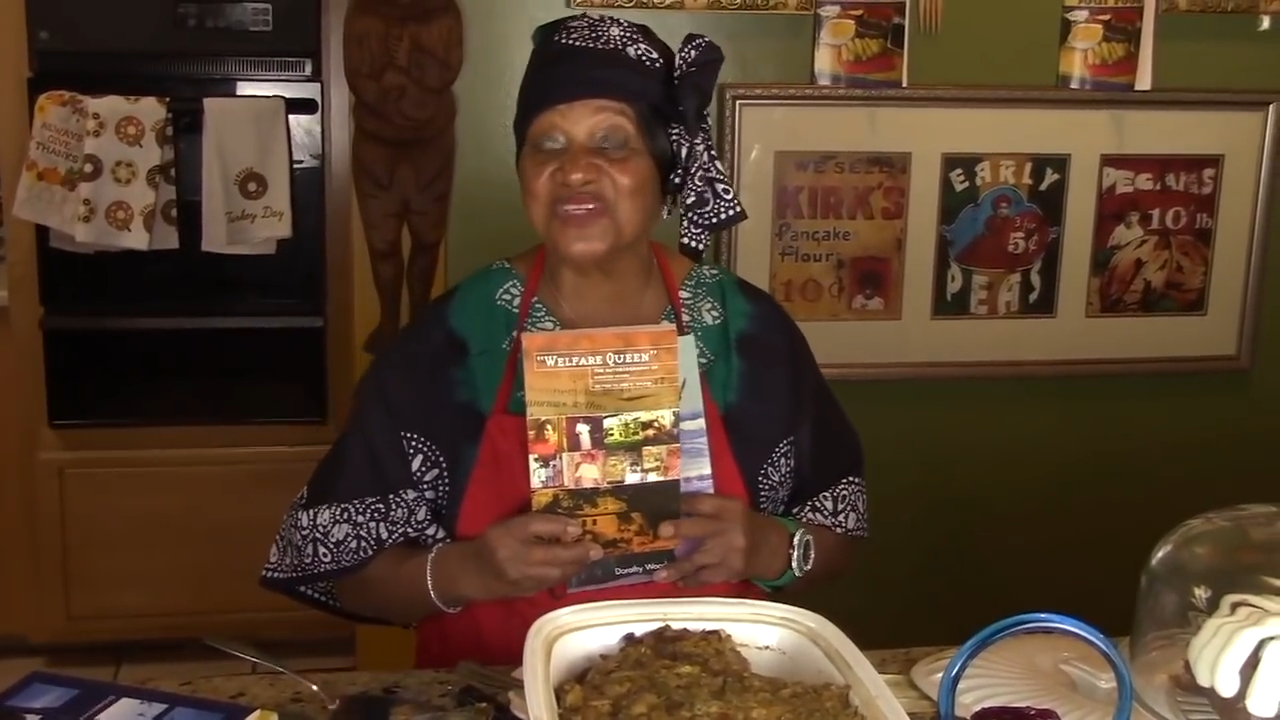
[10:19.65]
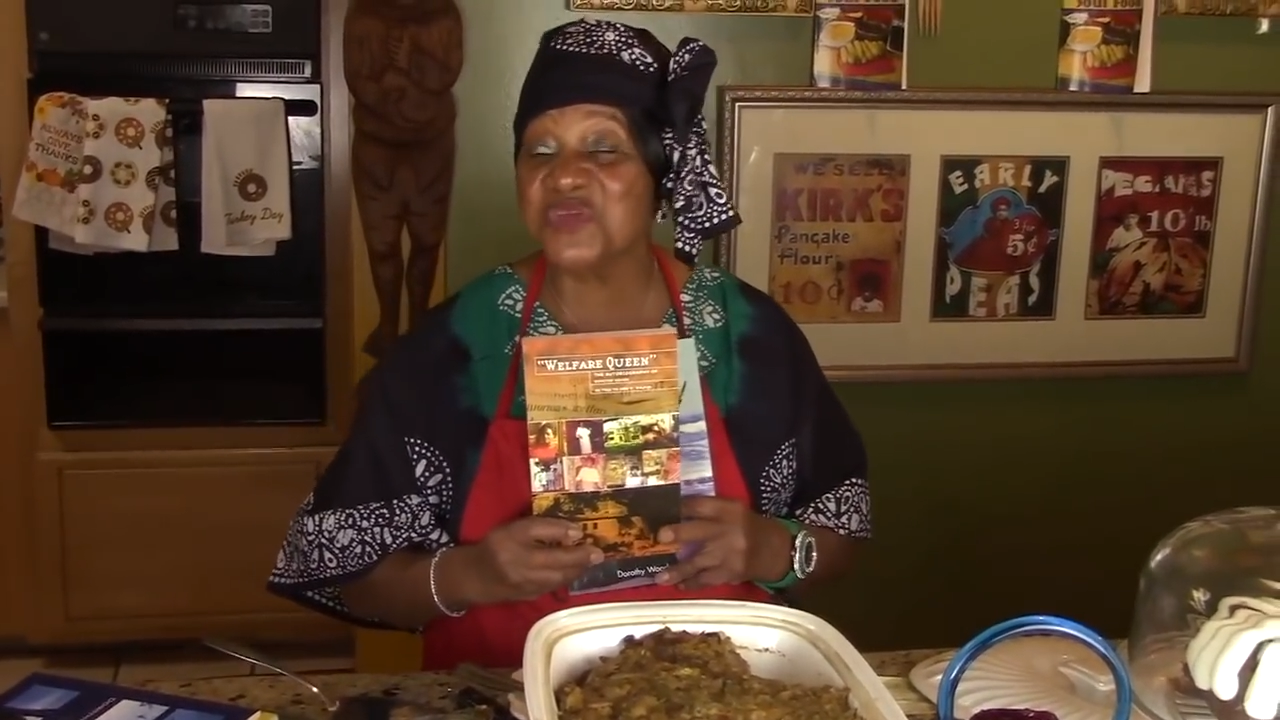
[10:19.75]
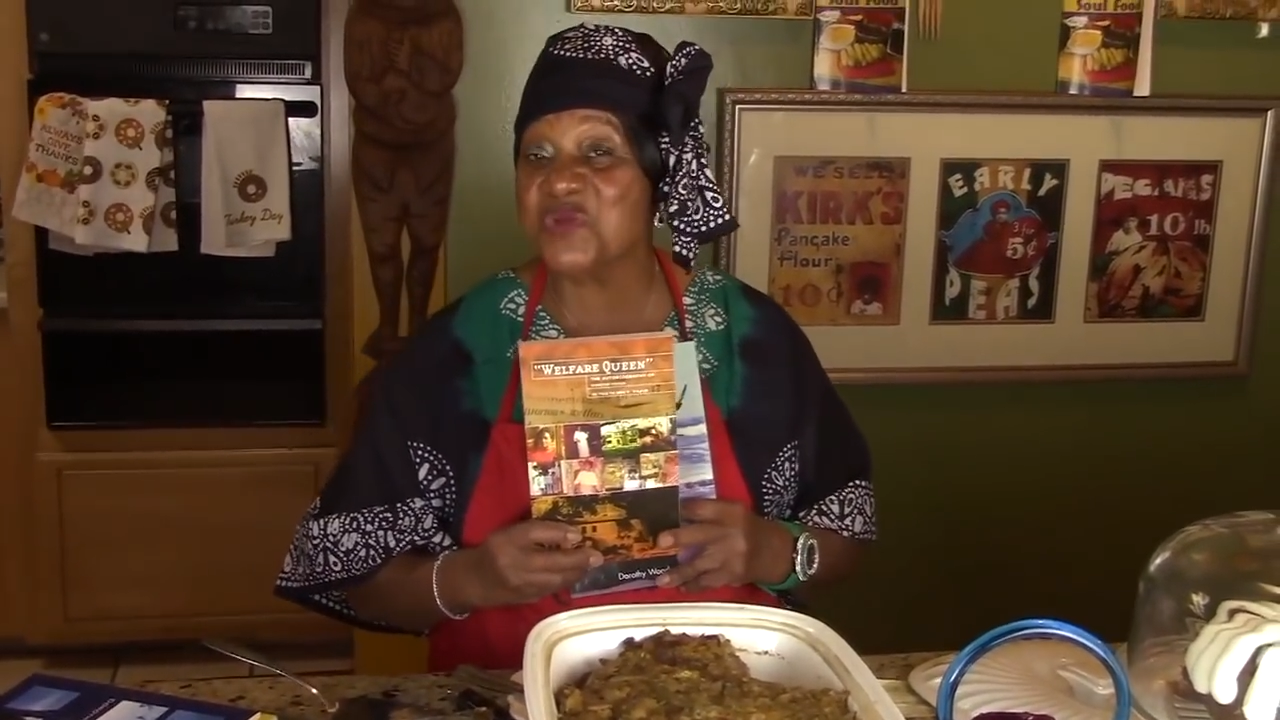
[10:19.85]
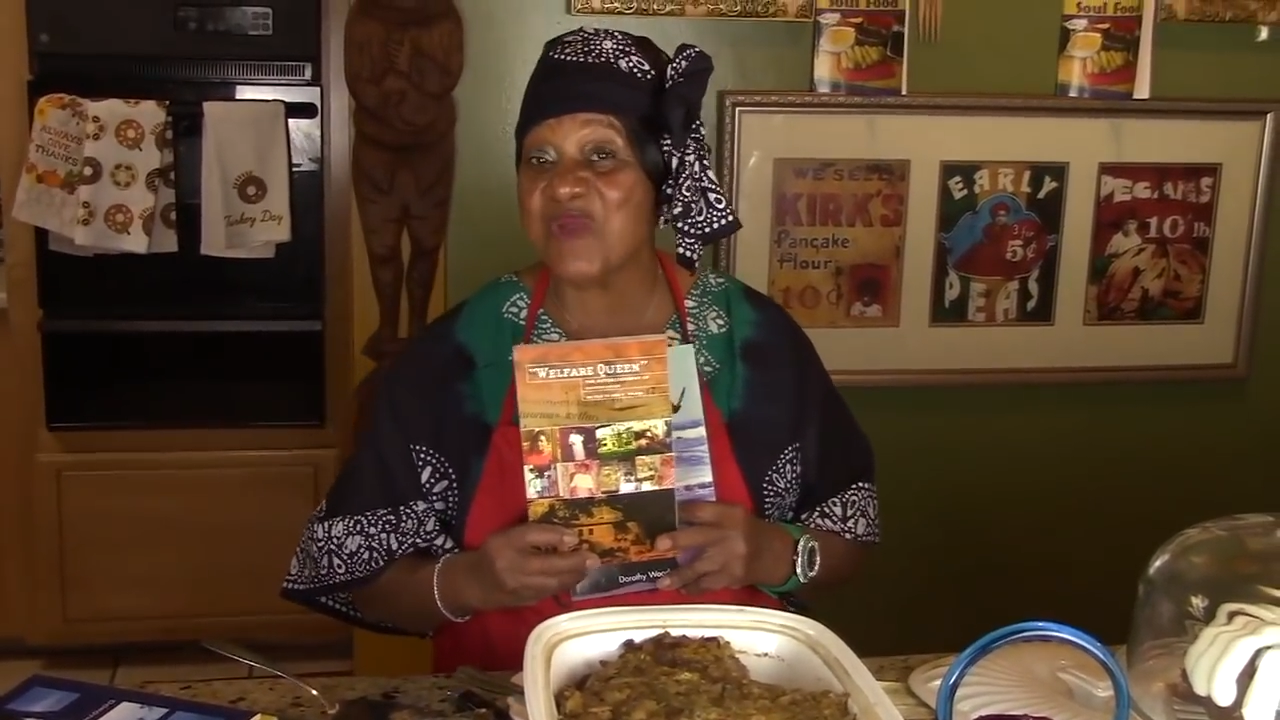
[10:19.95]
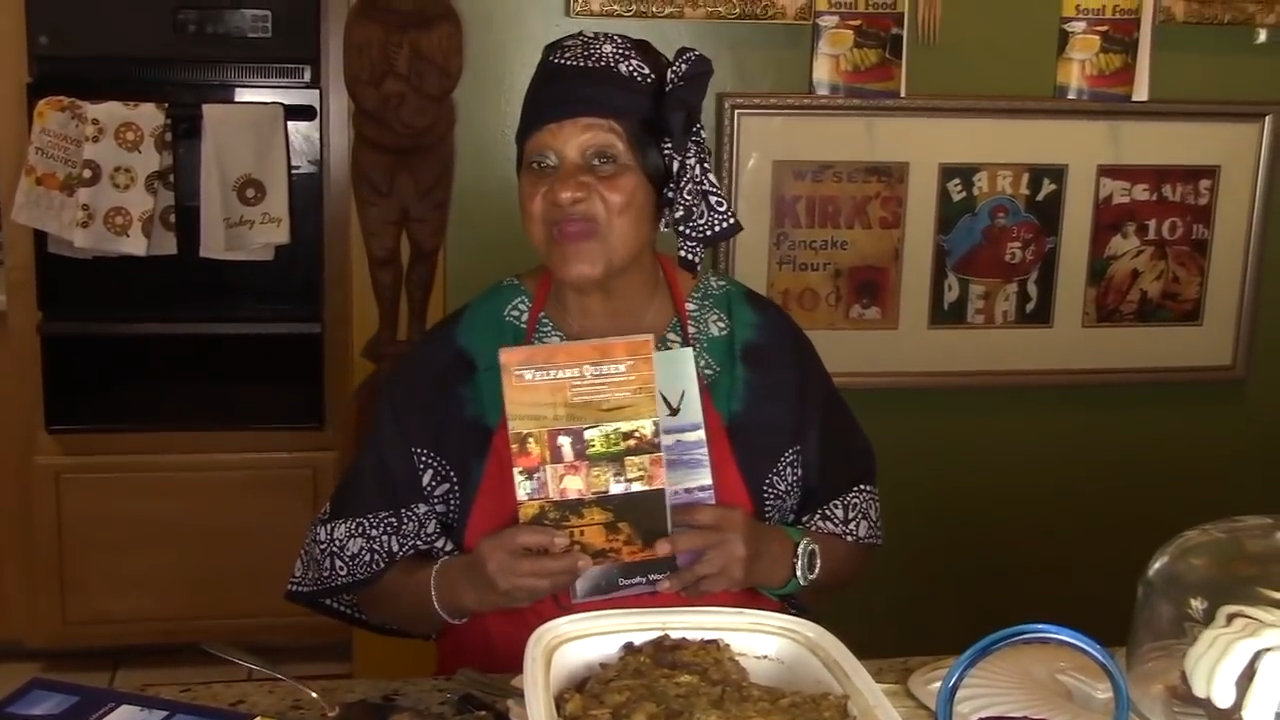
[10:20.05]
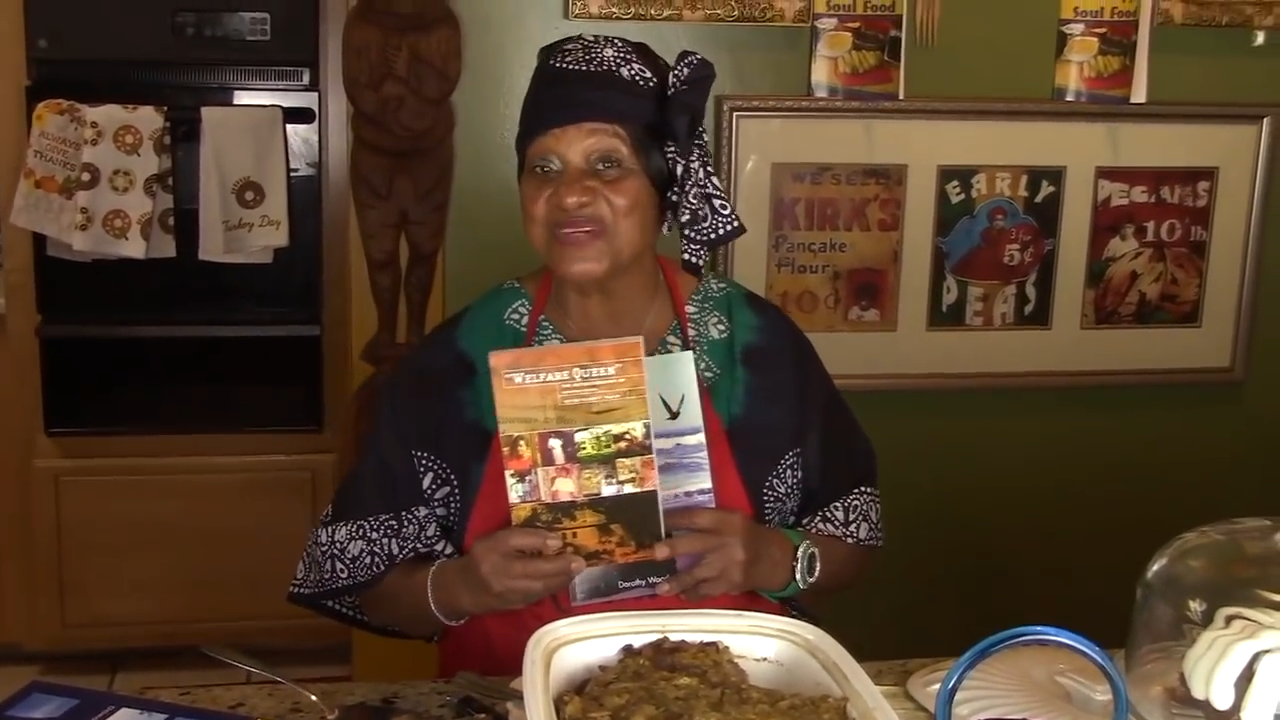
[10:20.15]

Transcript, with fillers: to you by